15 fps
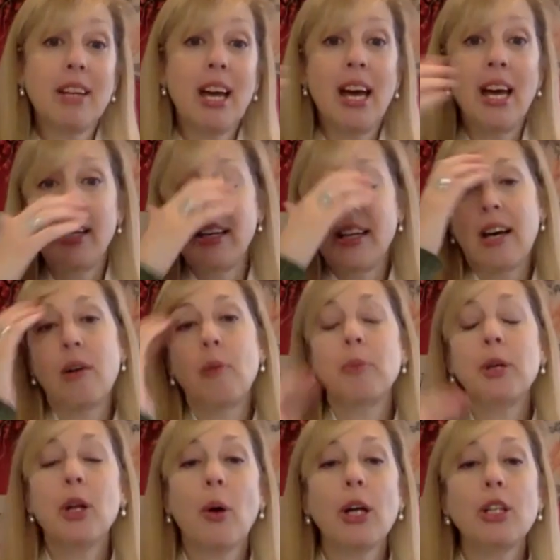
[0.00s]
And,
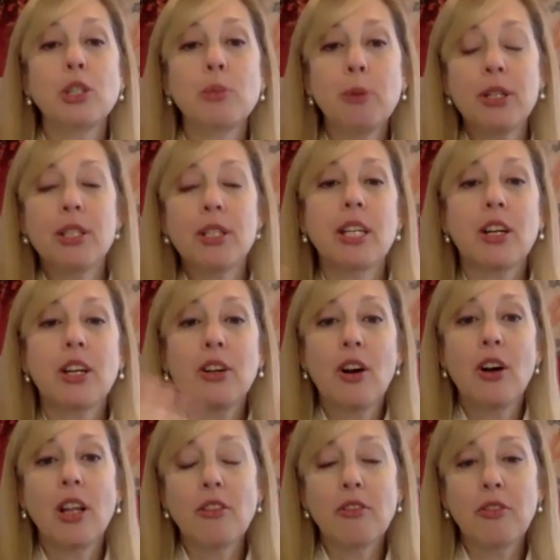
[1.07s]
I just put a sticker
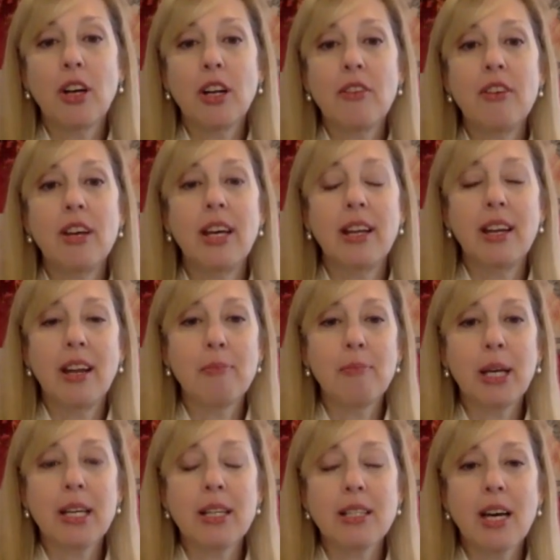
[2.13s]
on the front of it
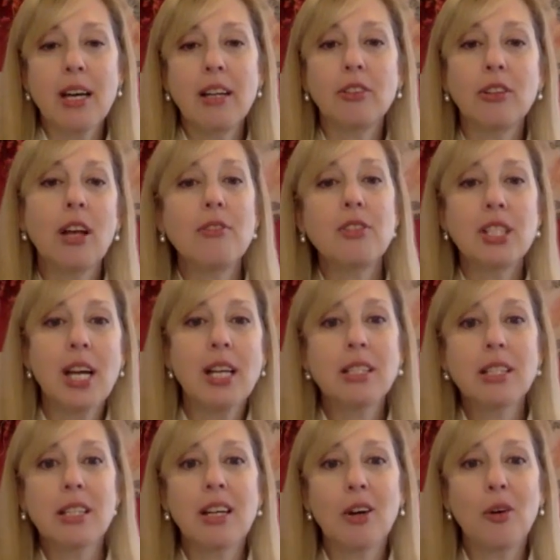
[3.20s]
because I don't love
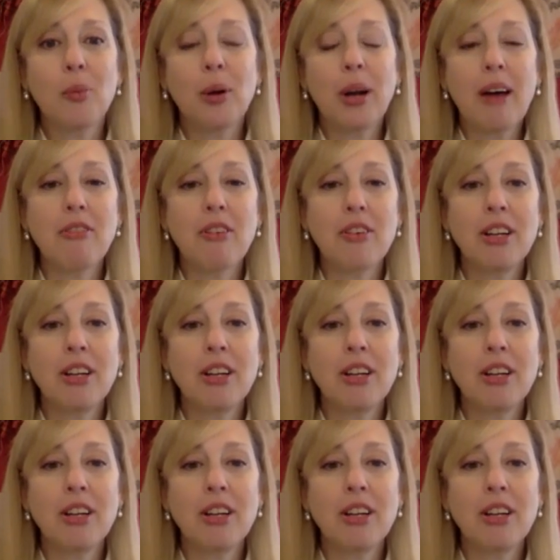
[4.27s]
stenciling or whatever.